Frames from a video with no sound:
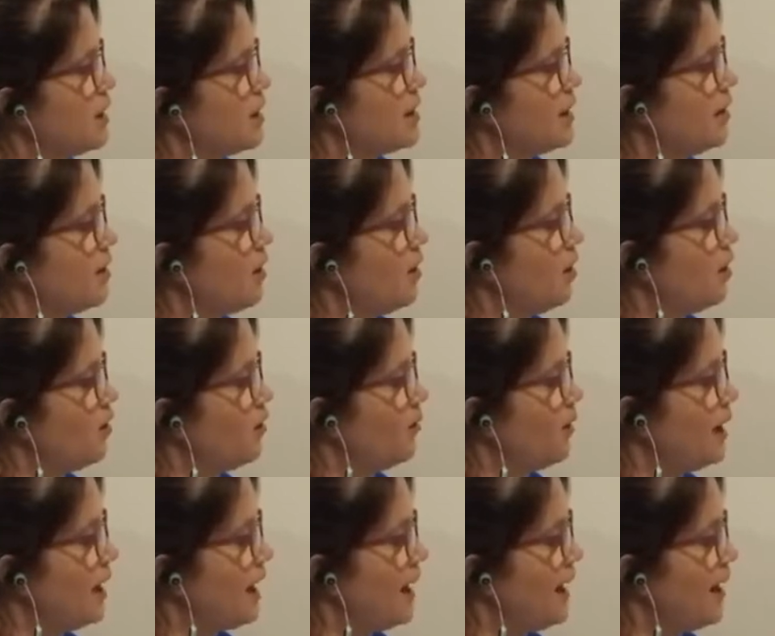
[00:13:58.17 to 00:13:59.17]
and then all the
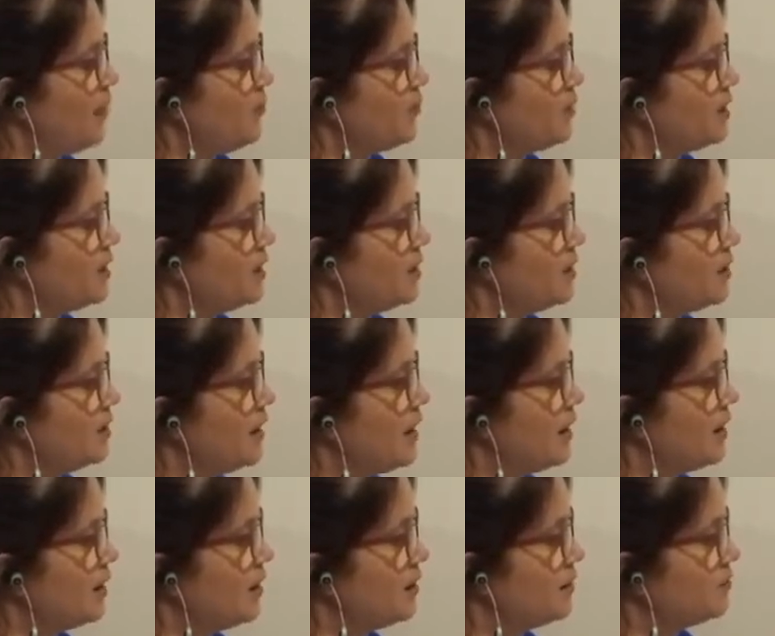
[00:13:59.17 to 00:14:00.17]
way up,
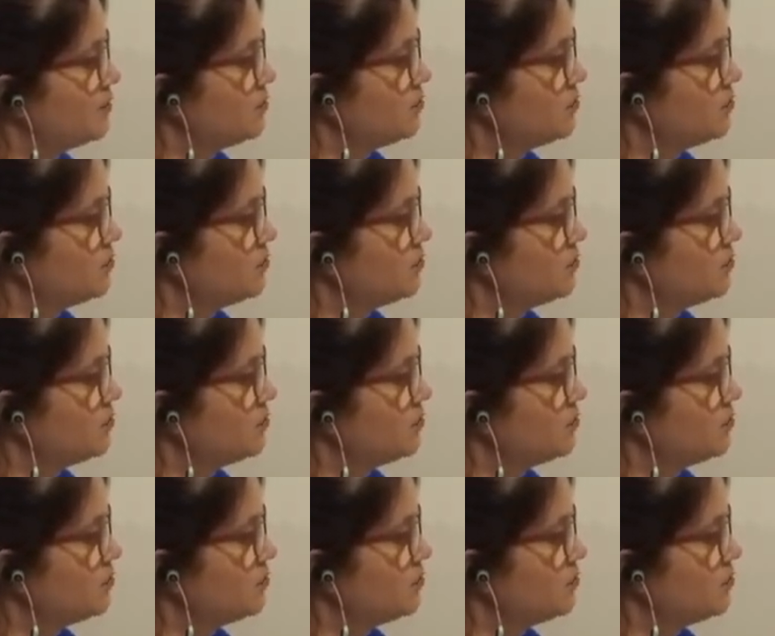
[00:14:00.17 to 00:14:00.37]
inhale,